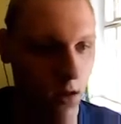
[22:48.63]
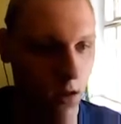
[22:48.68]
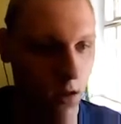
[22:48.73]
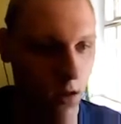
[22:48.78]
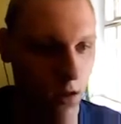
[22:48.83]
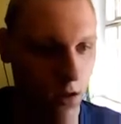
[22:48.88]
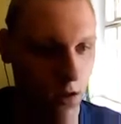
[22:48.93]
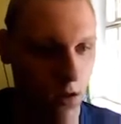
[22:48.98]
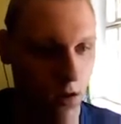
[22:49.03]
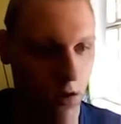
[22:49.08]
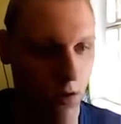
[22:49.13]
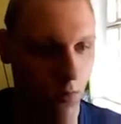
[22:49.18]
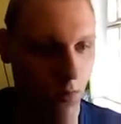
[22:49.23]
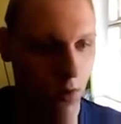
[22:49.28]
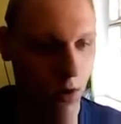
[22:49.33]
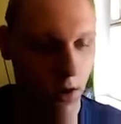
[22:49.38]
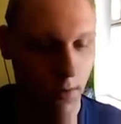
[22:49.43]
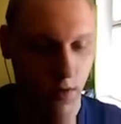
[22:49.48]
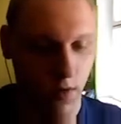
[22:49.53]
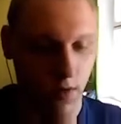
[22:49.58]

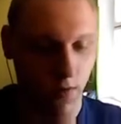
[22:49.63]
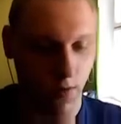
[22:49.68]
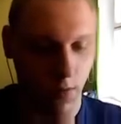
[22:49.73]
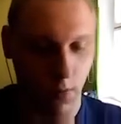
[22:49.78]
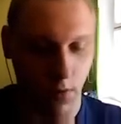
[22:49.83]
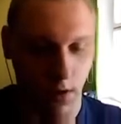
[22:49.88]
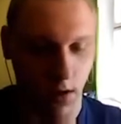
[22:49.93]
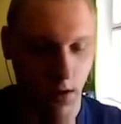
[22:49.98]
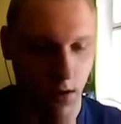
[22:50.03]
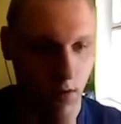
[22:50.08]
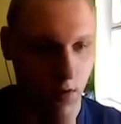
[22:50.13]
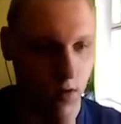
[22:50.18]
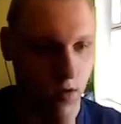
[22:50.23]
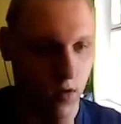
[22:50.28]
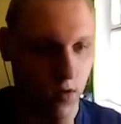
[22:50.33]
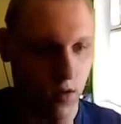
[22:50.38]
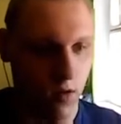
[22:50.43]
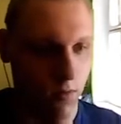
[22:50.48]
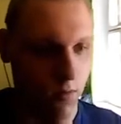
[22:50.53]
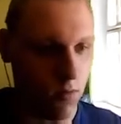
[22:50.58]
What happens if we put here
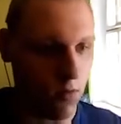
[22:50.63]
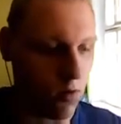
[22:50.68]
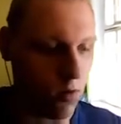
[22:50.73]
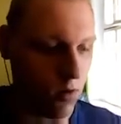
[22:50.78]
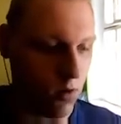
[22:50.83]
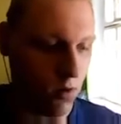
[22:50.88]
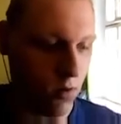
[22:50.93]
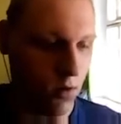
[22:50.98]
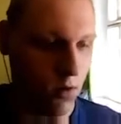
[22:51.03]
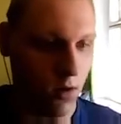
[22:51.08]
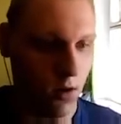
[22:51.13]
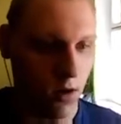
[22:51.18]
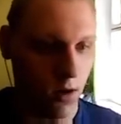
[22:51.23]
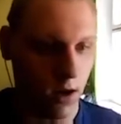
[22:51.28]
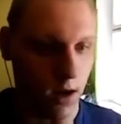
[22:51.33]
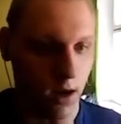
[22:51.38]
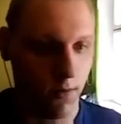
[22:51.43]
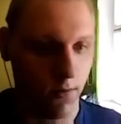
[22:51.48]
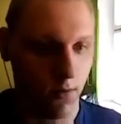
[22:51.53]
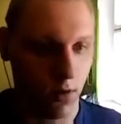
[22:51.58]
64?
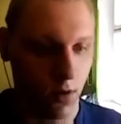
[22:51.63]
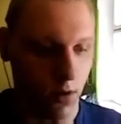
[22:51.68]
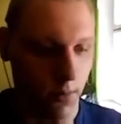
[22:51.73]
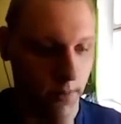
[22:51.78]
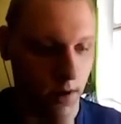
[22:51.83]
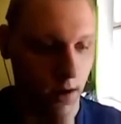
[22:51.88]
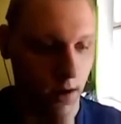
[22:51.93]
Again, it will combine